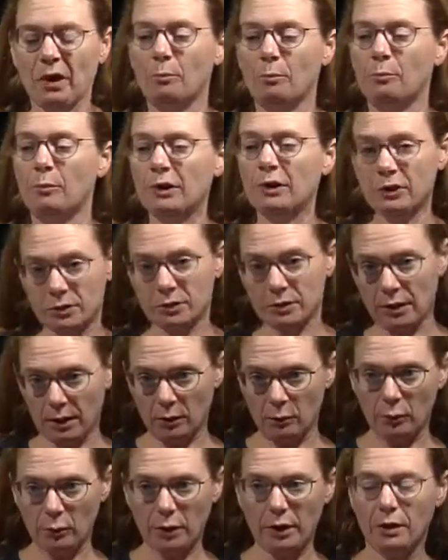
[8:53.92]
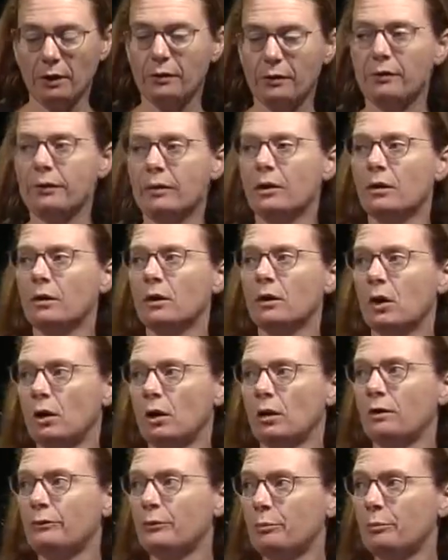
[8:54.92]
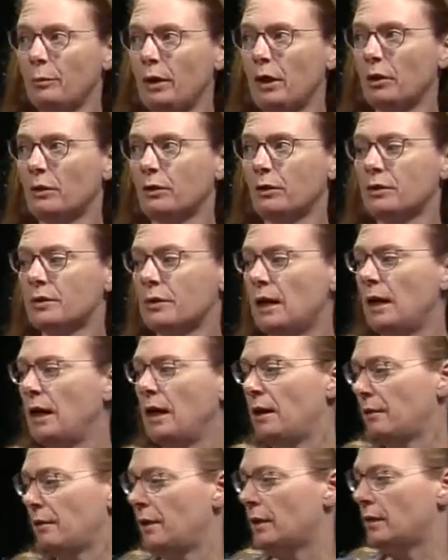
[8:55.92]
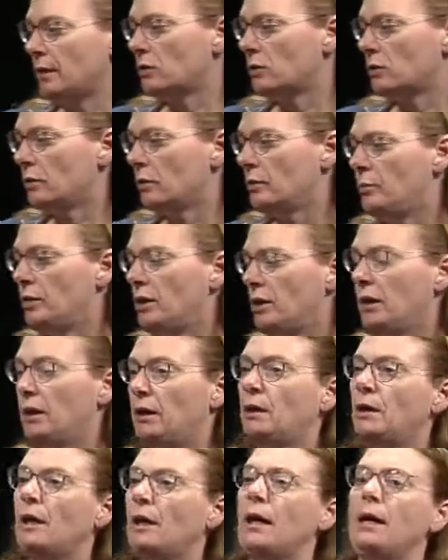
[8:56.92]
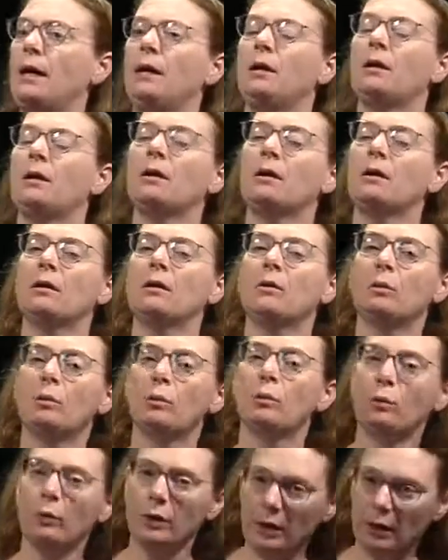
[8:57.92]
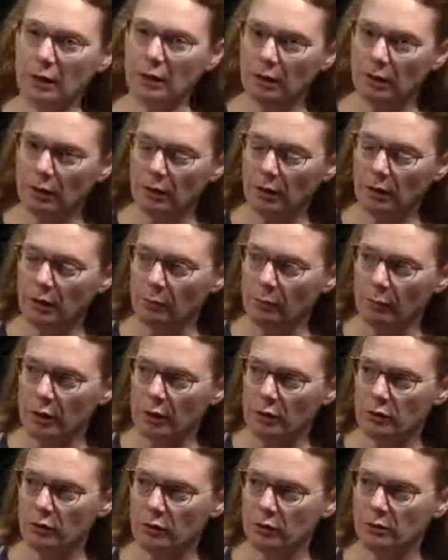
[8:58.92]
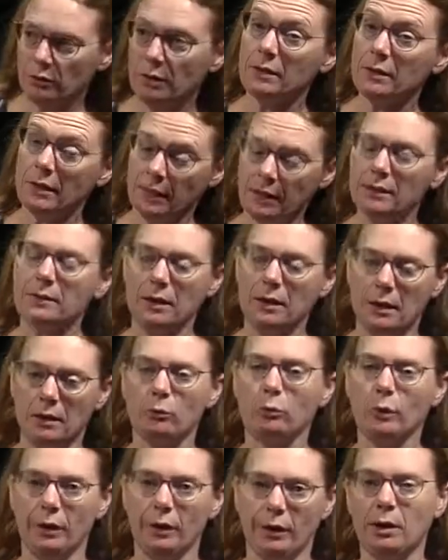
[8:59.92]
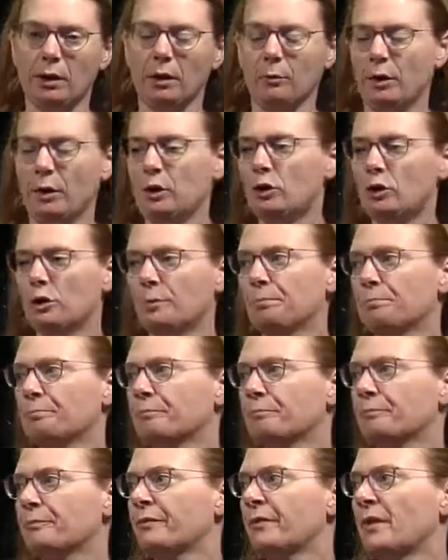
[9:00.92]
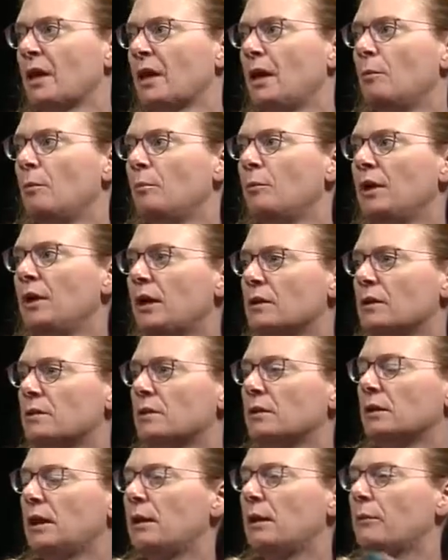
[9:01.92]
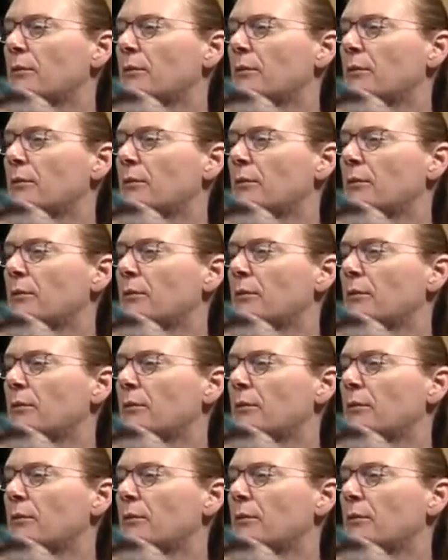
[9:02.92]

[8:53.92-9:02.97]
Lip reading: but just like with curved mirrors, this could be a real image. This is a real image because the light